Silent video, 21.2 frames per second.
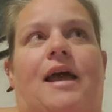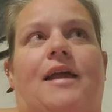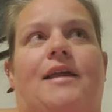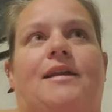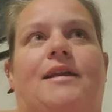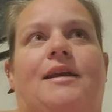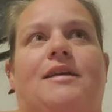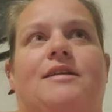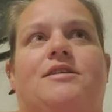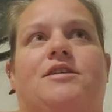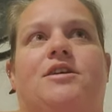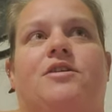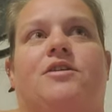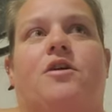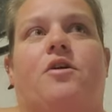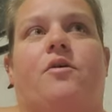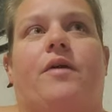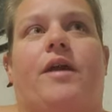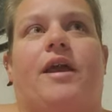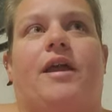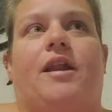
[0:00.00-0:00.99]
I need to
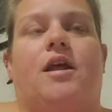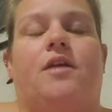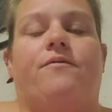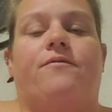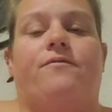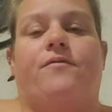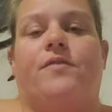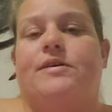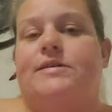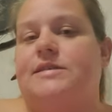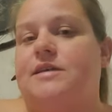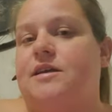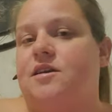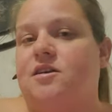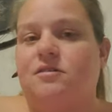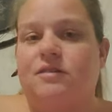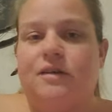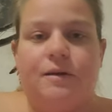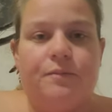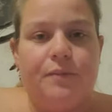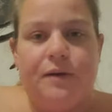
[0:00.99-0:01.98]
go in and
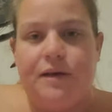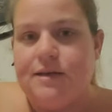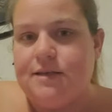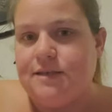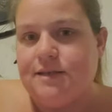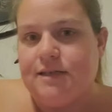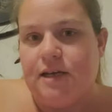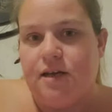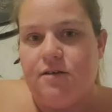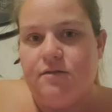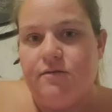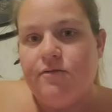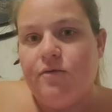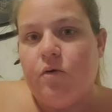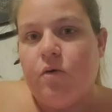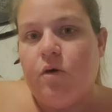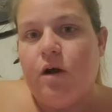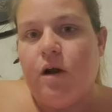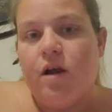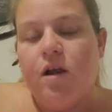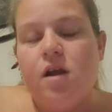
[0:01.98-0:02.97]
physically be seen
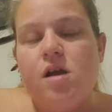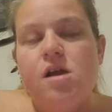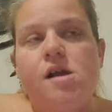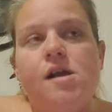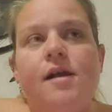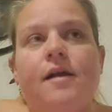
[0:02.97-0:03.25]
for.